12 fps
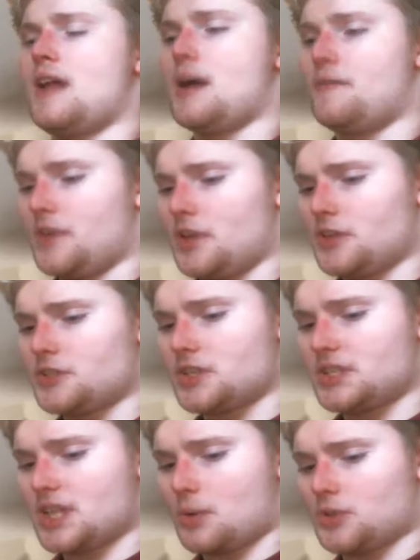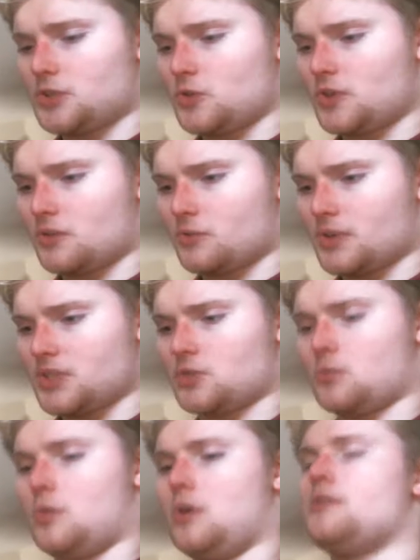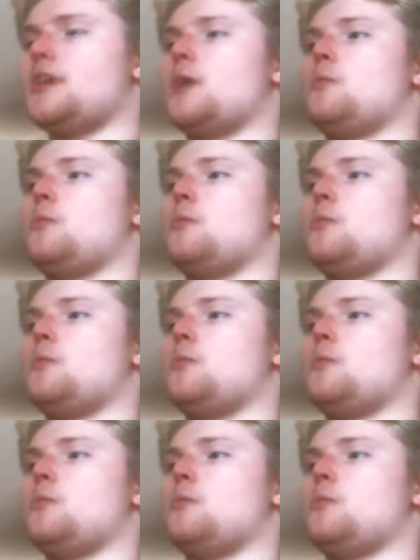Villagers that were doing a ritual that